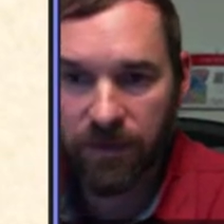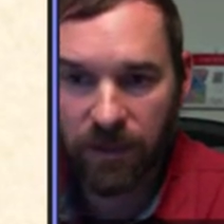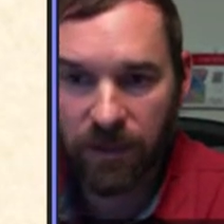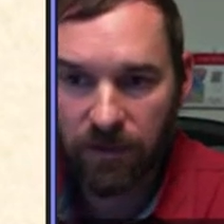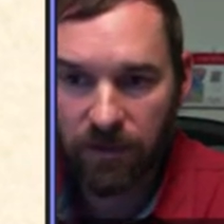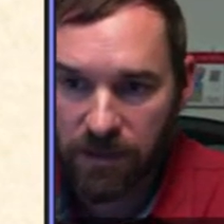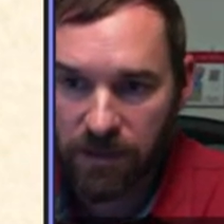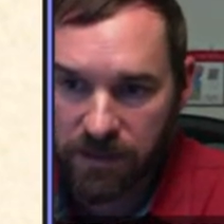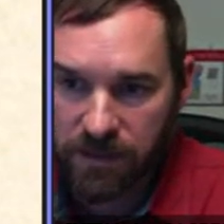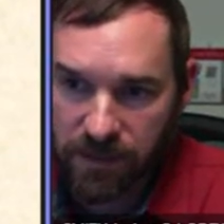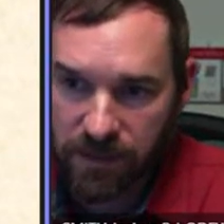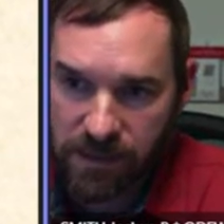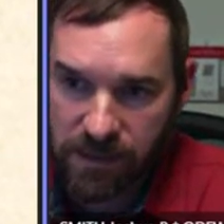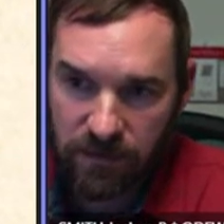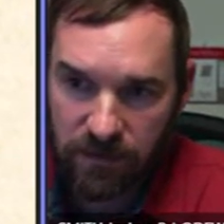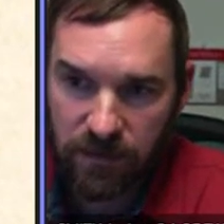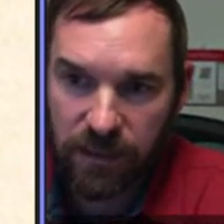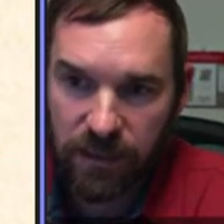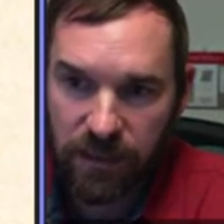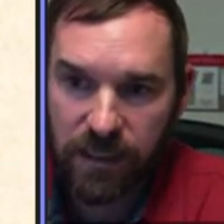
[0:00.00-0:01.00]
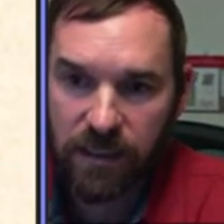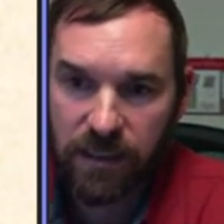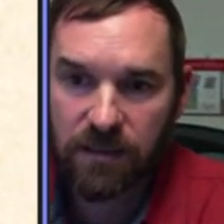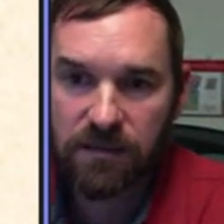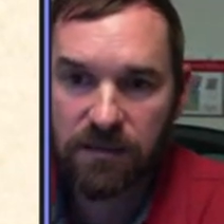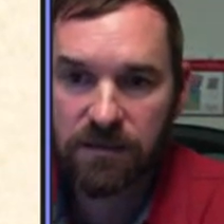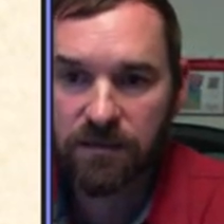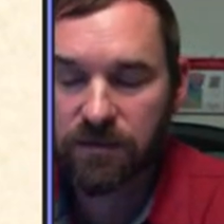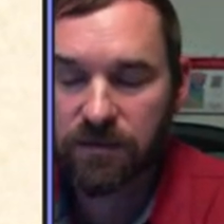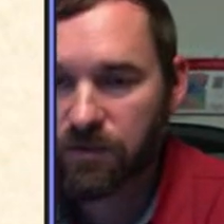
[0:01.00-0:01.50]
we've increased season
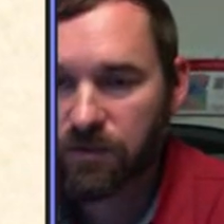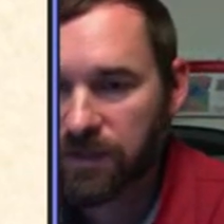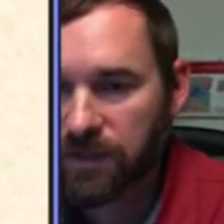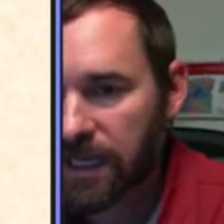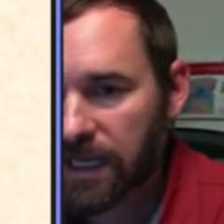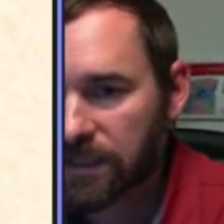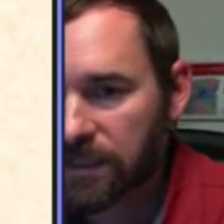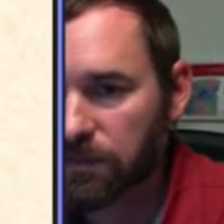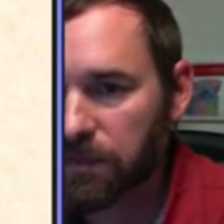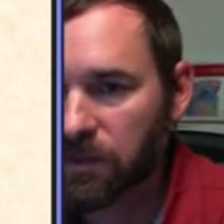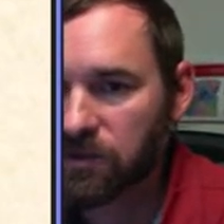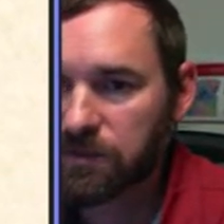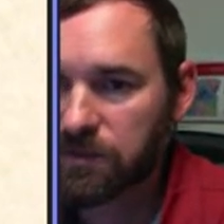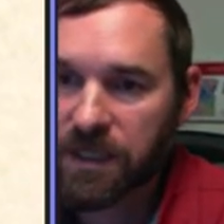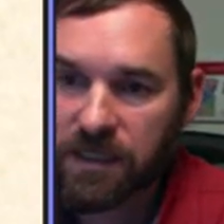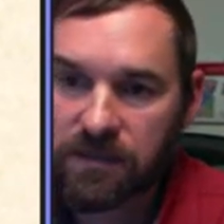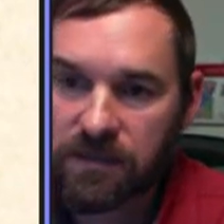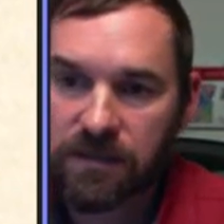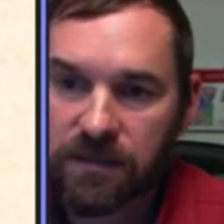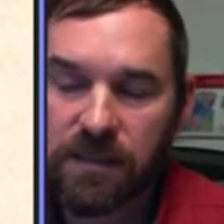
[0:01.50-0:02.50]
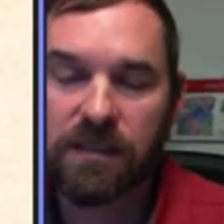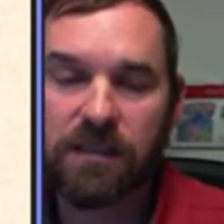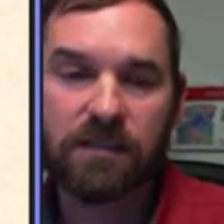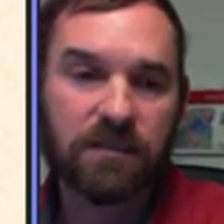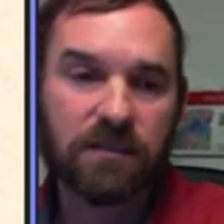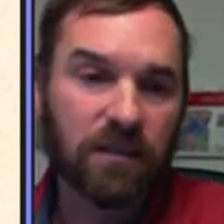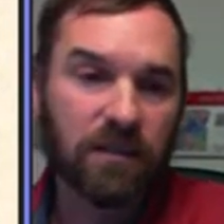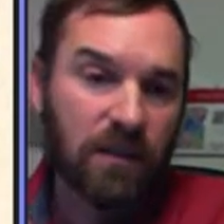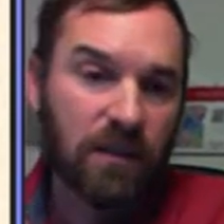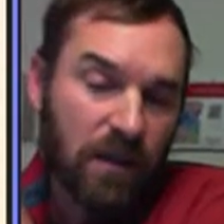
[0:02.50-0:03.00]
lengths two tags for both
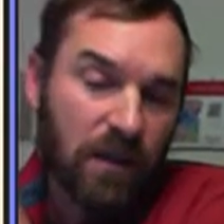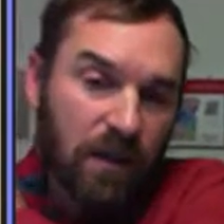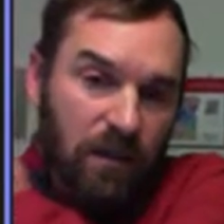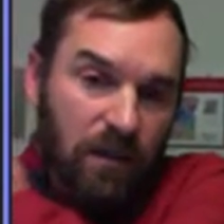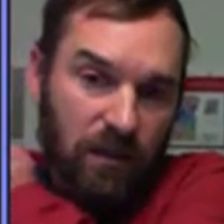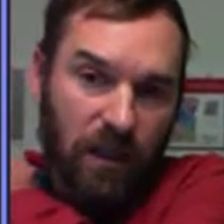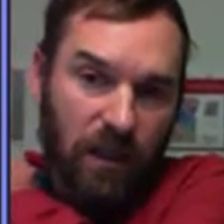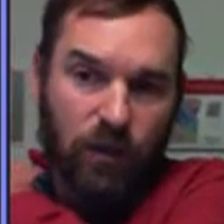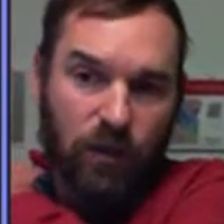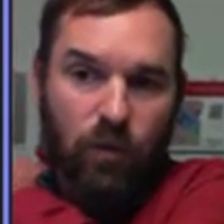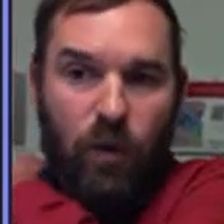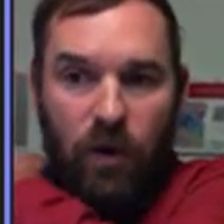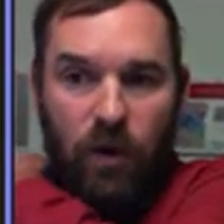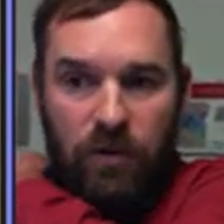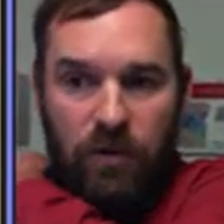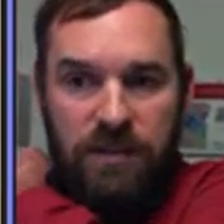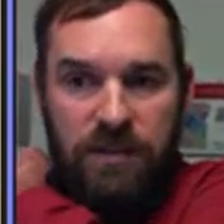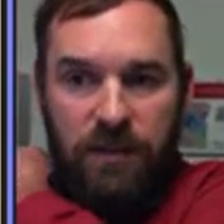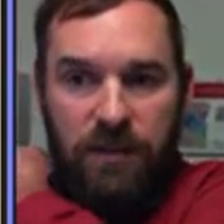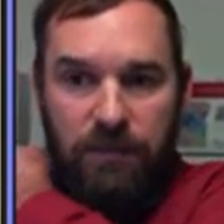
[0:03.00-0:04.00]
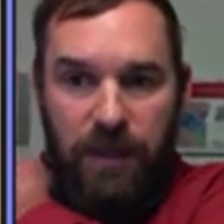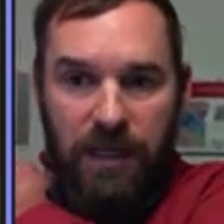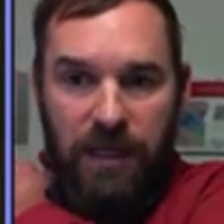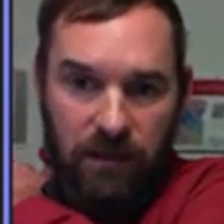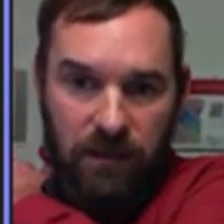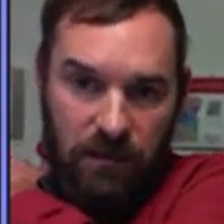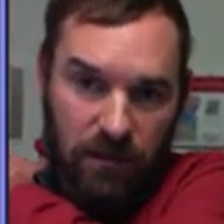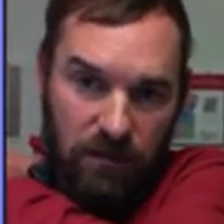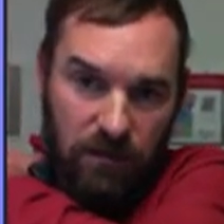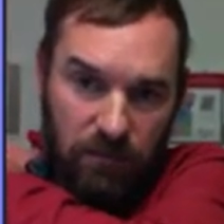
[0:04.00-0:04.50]
species a lot of quotas have
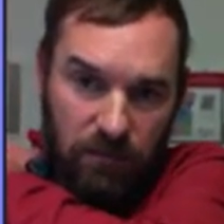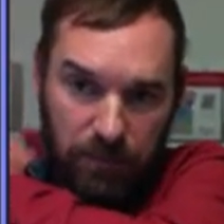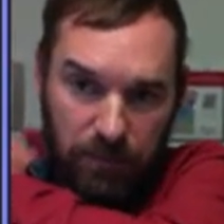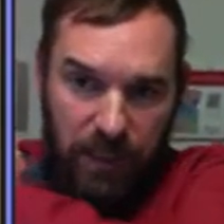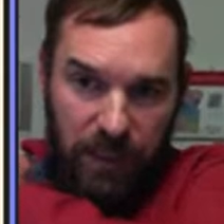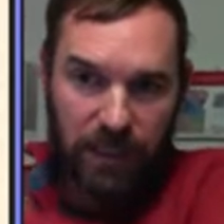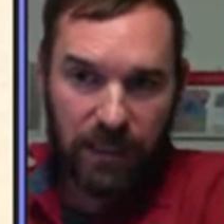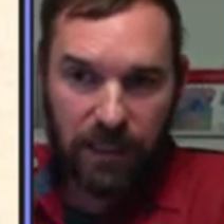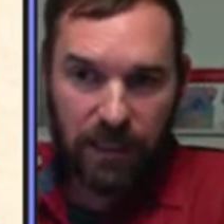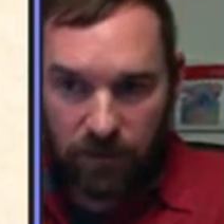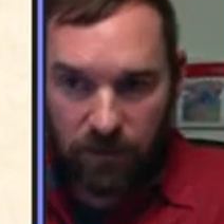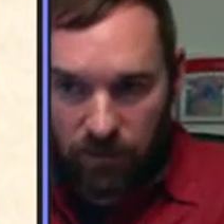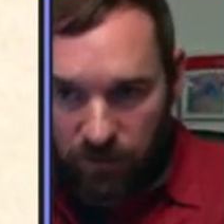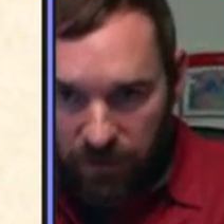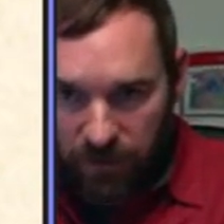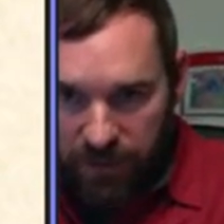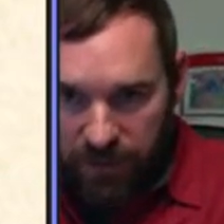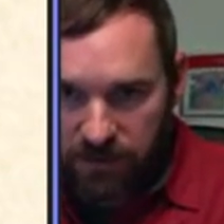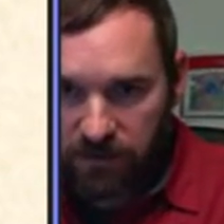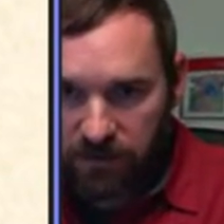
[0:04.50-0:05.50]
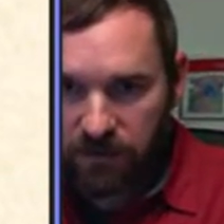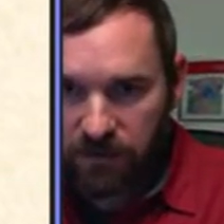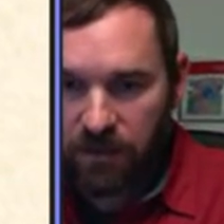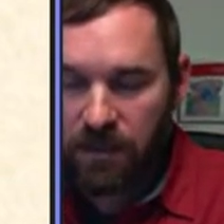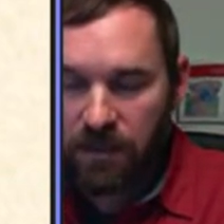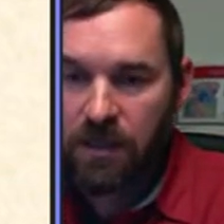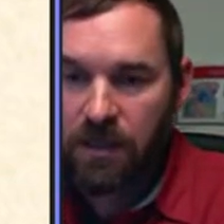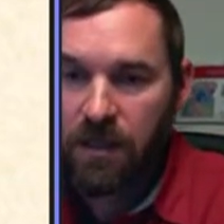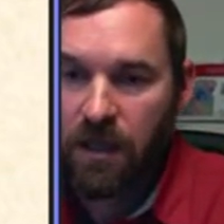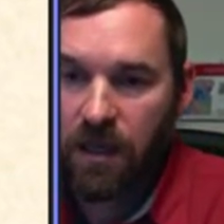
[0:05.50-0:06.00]
been been increased
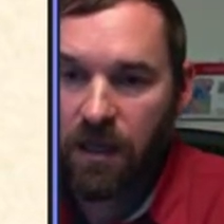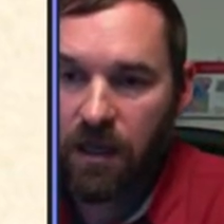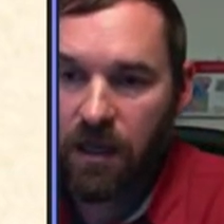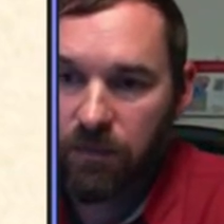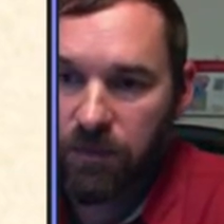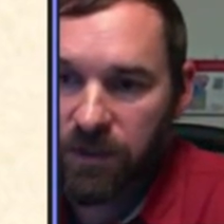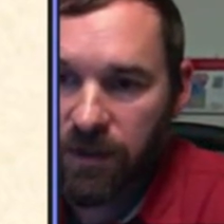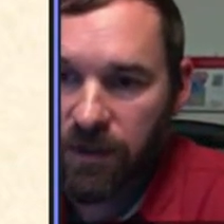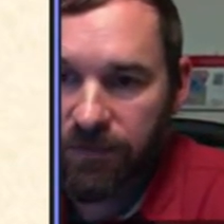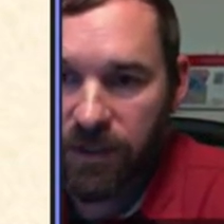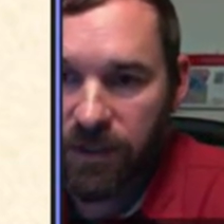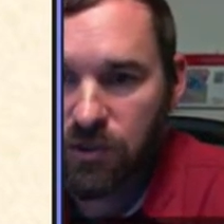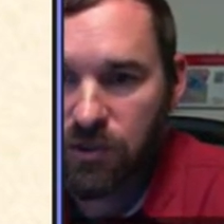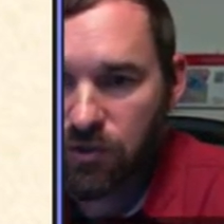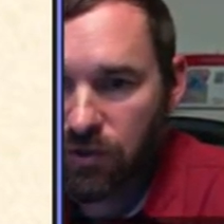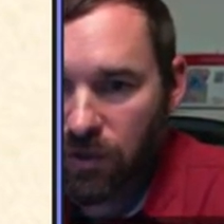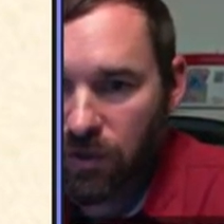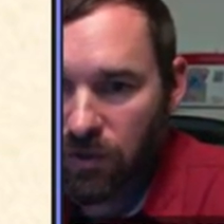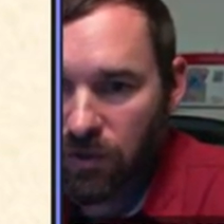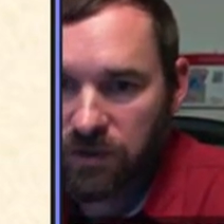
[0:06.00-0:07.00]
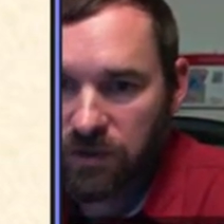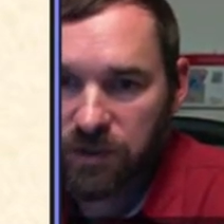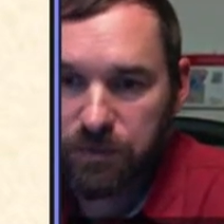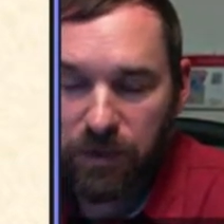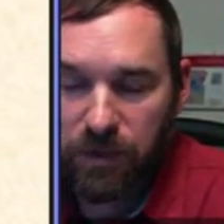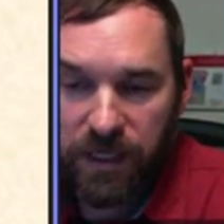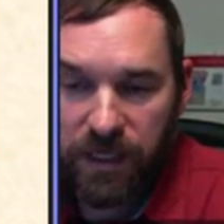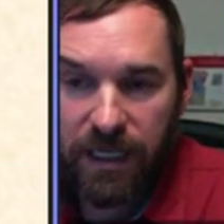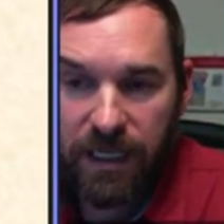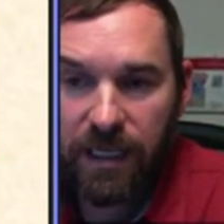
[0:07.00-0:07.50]
uh, we do have a controlled
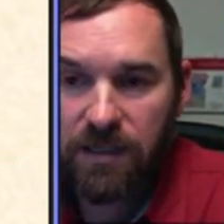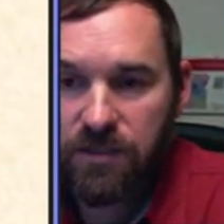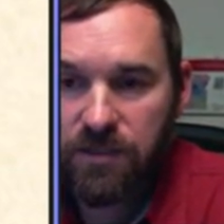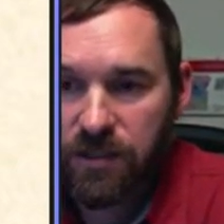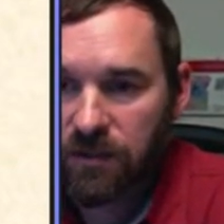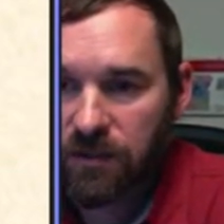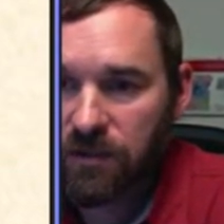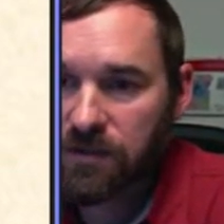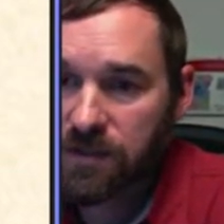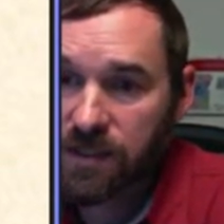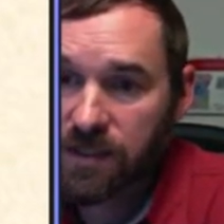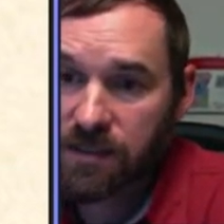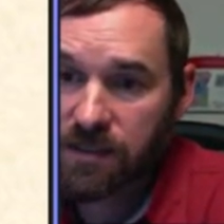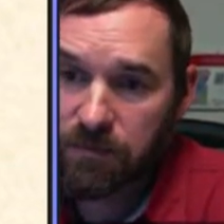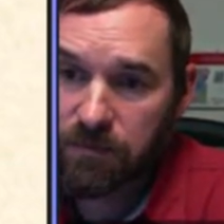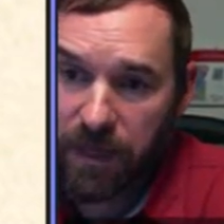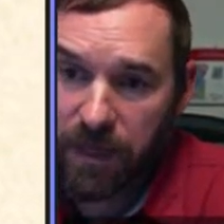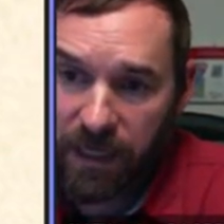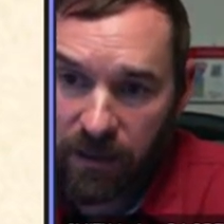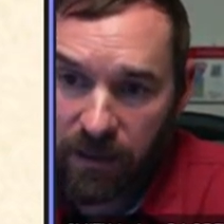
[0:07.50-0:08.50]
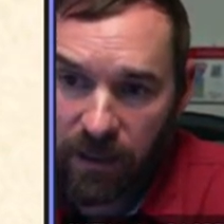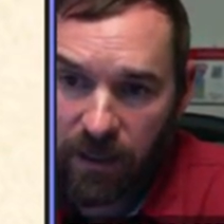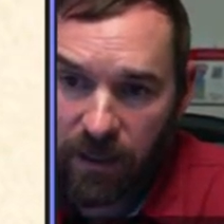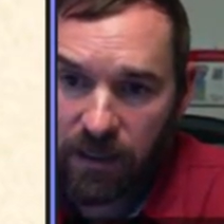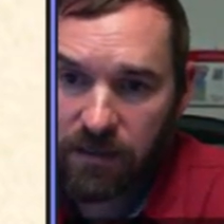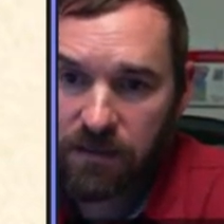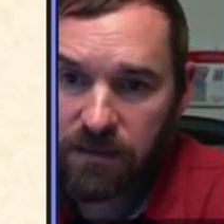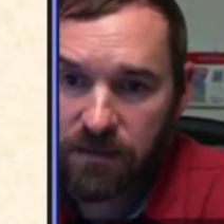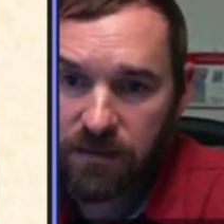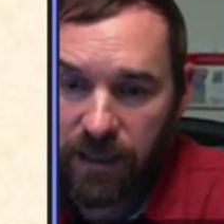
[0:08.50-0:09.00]
spring and general season bear
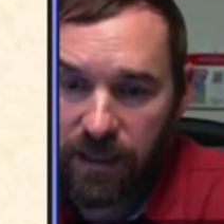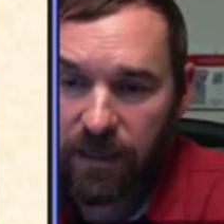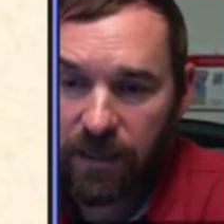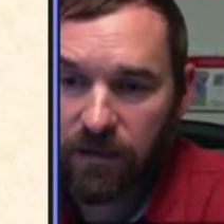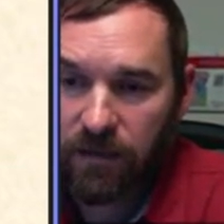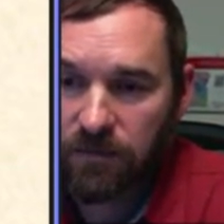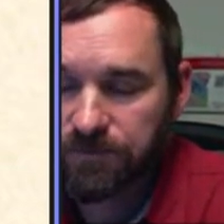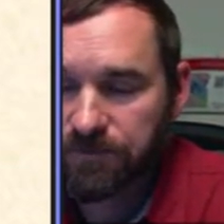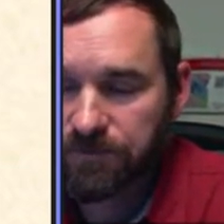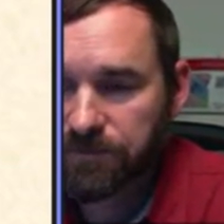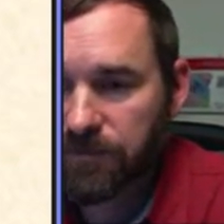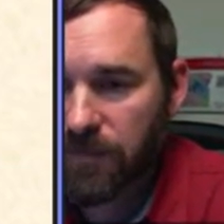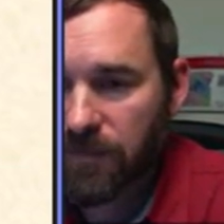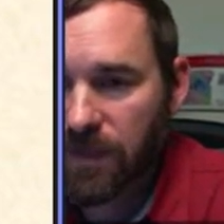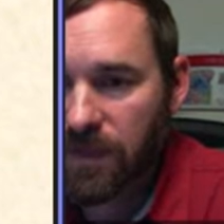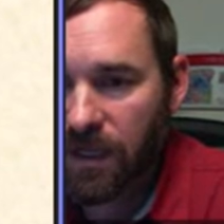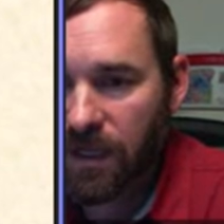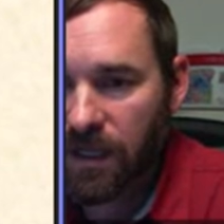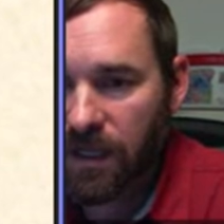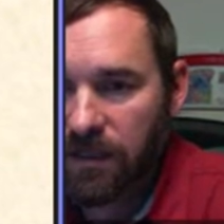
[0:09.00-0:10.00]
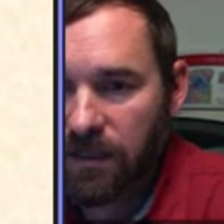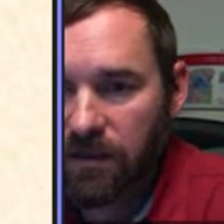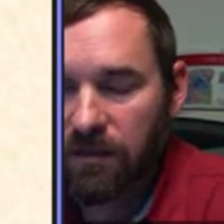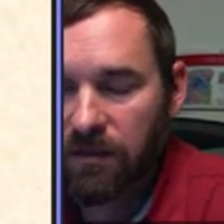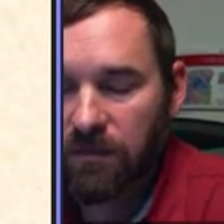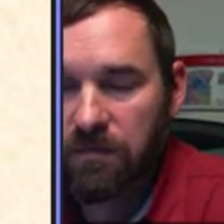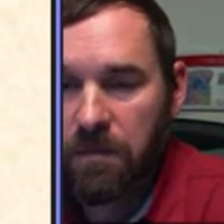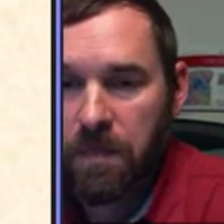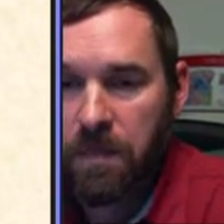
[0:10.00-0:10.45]
hunts now and